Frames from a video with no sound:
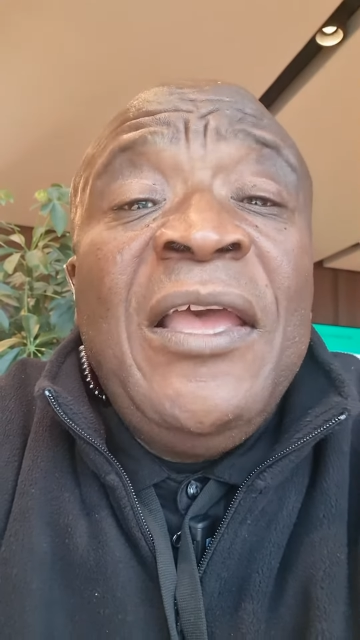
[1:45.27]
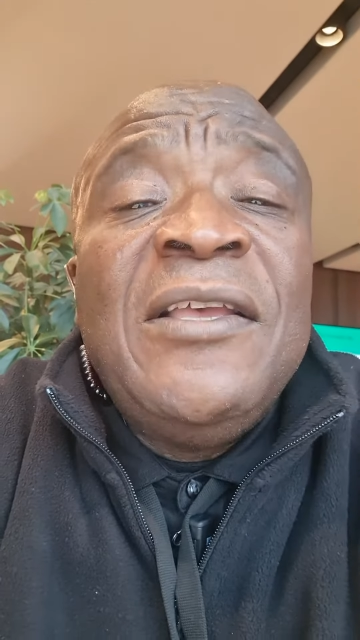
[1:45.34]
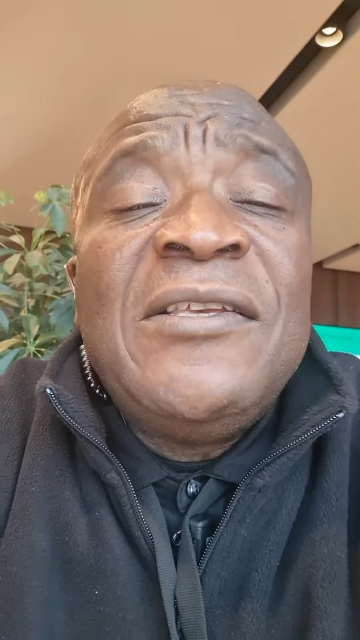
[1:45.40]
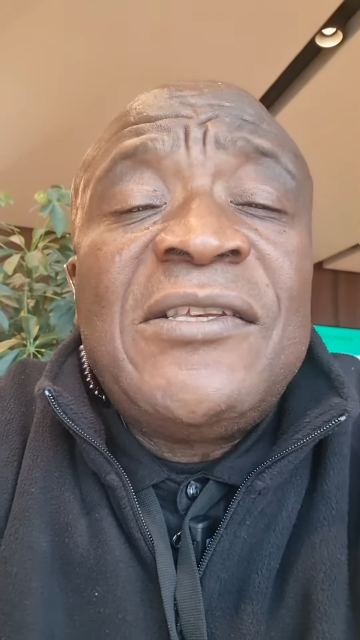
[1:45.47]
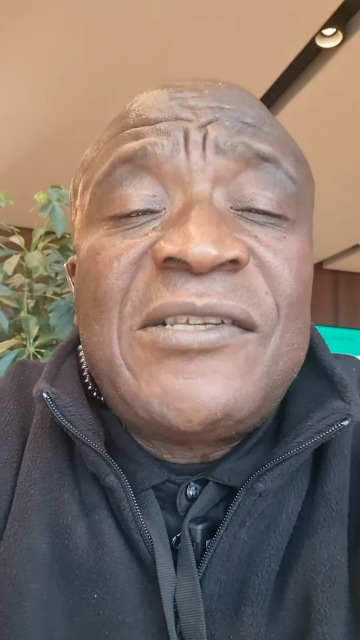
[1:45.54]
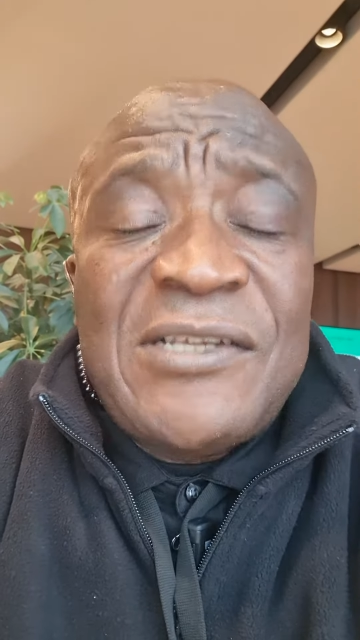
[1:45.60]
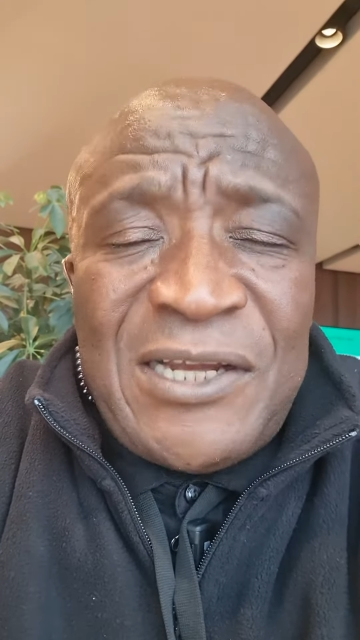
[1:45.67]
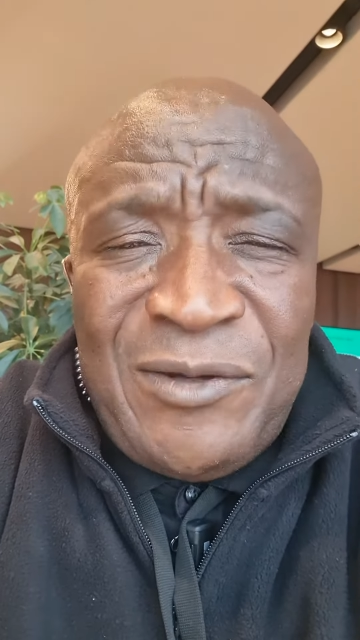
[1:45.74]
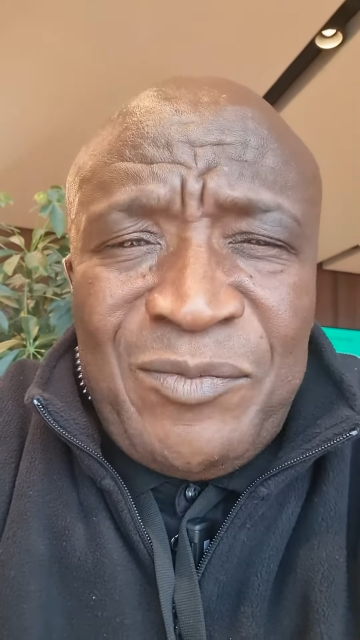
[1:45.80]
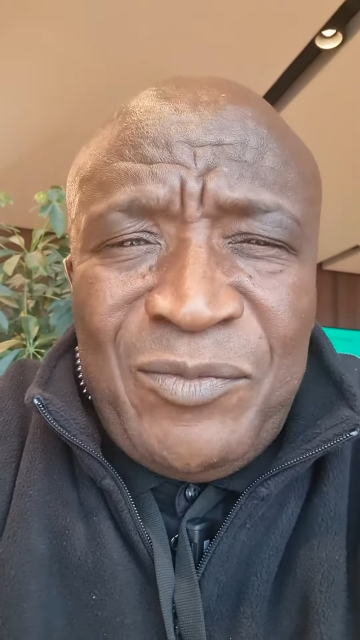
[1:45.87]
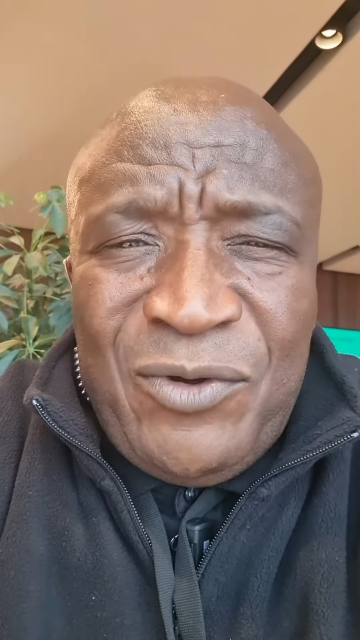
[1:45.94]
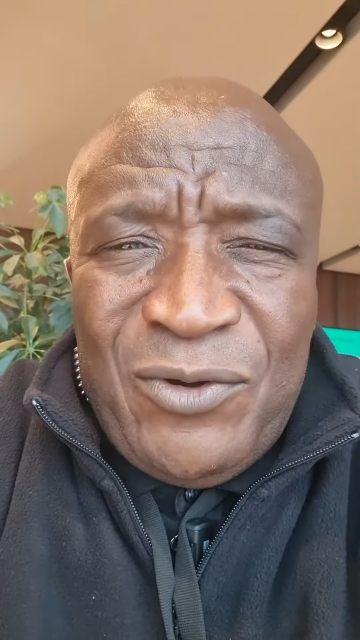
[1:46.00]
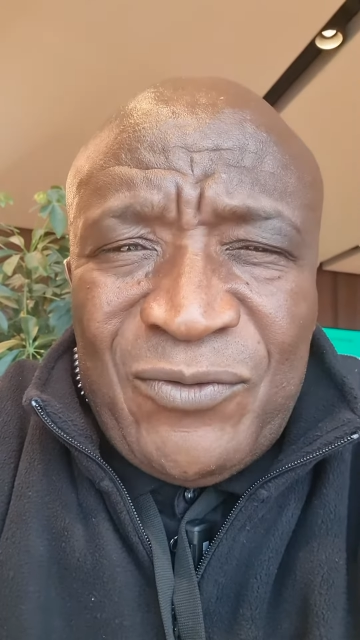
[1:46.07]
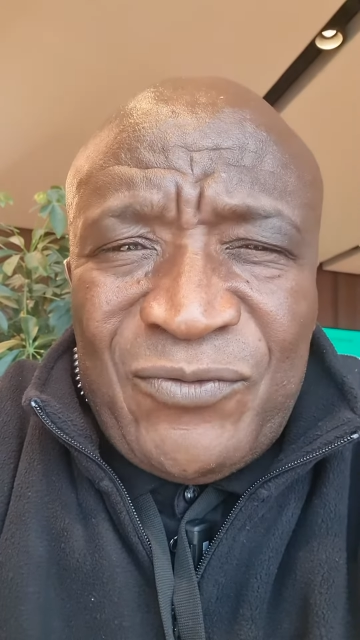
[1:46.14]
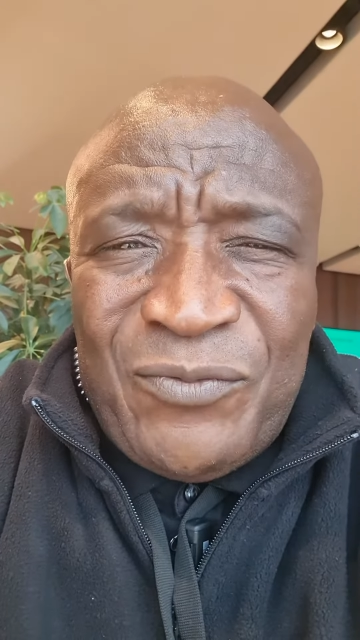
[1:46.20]

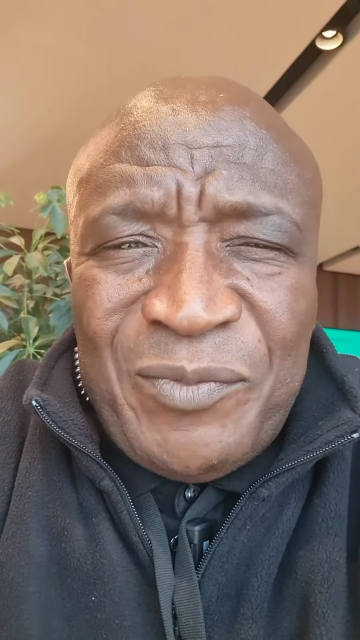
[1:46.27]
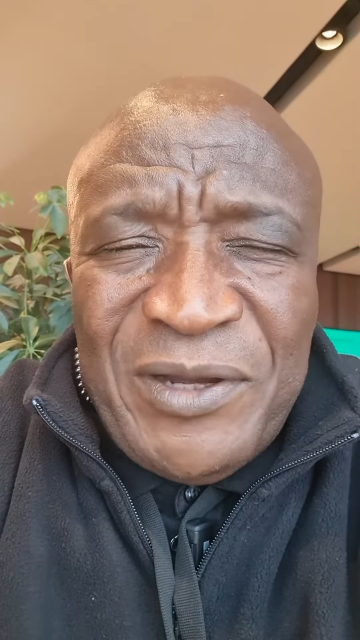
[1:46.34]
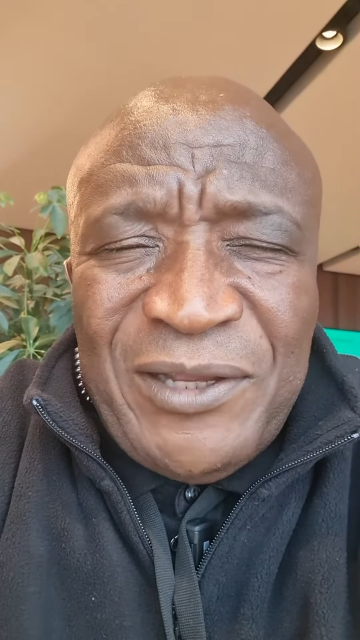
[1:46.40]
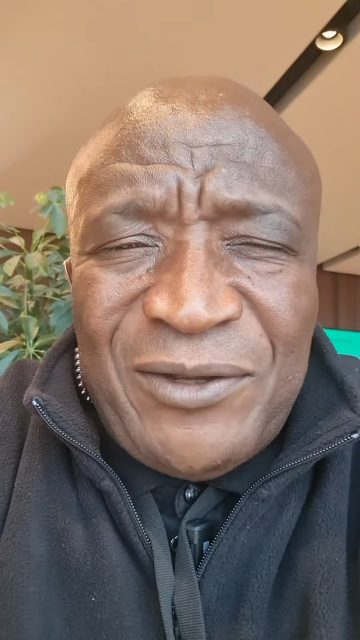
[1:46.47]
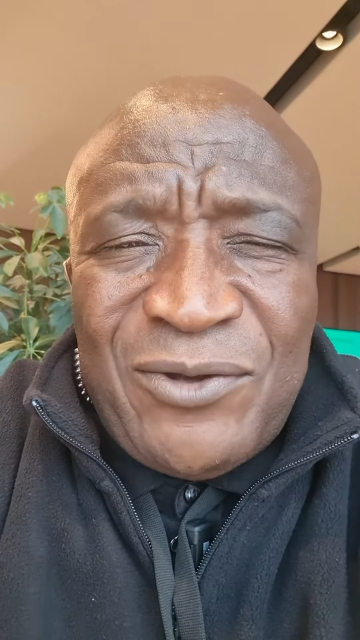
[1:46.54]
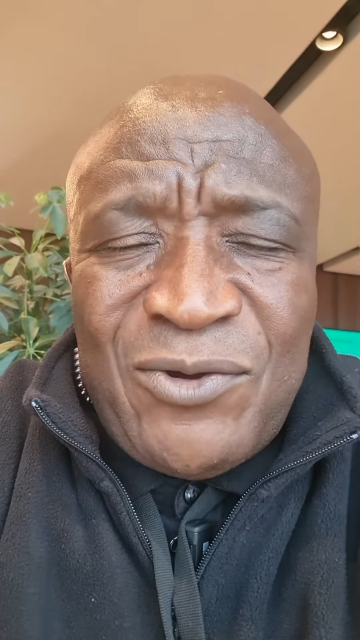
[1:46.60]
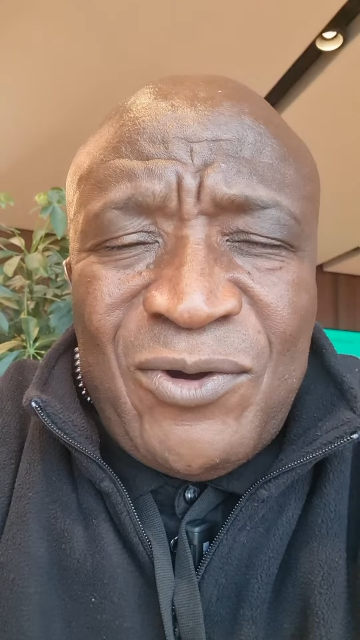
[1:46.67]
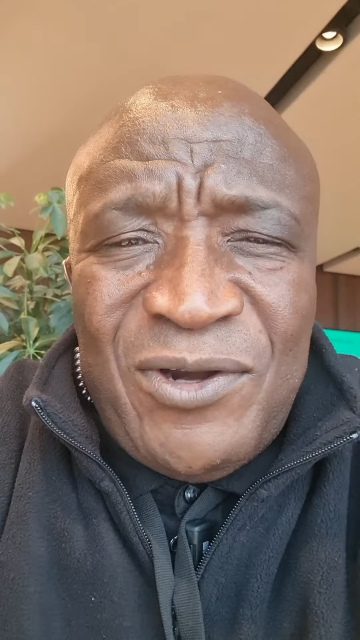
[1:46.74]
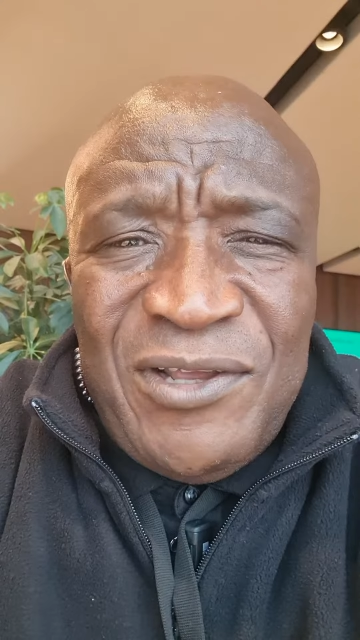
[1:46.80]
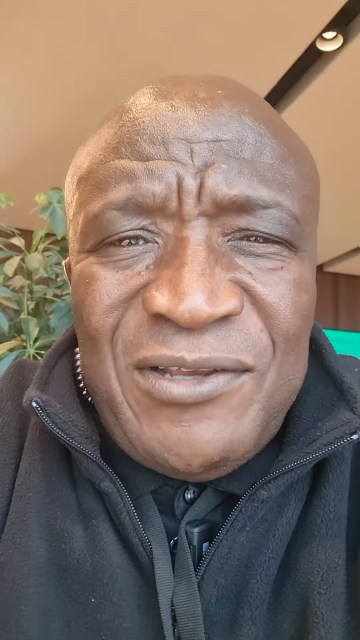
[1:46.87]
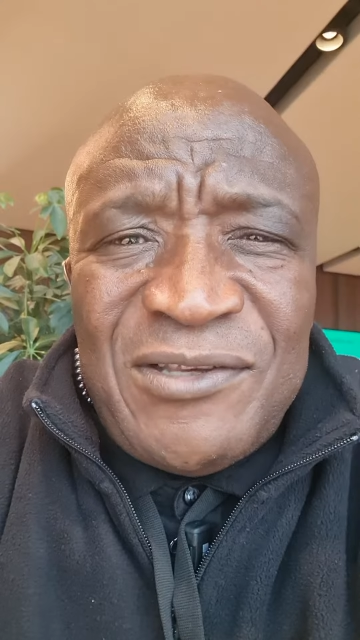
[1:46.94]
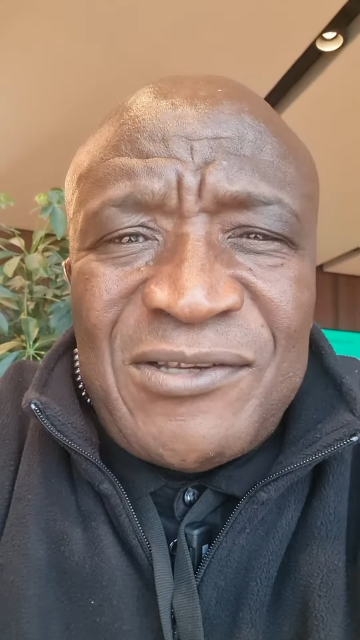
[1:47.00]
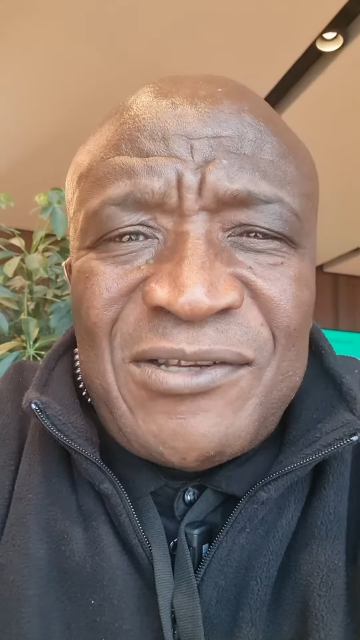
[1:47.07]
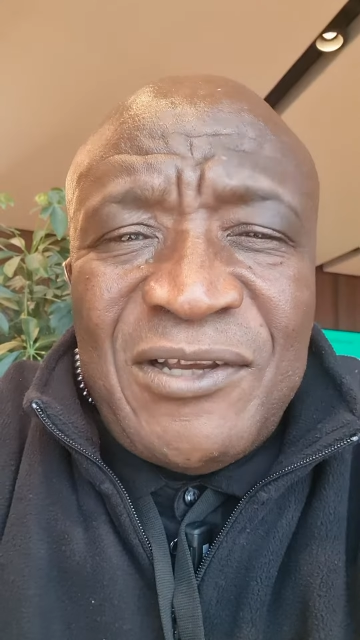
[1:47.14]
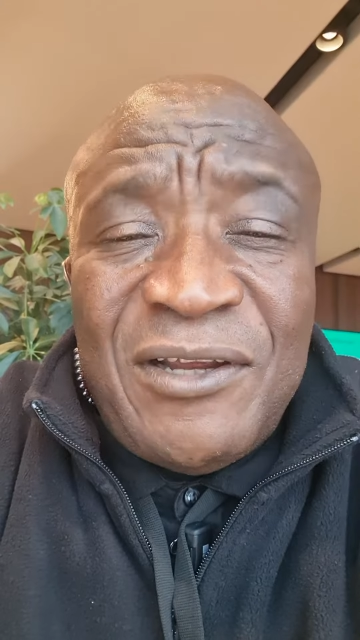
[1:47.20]
Some of my colleagues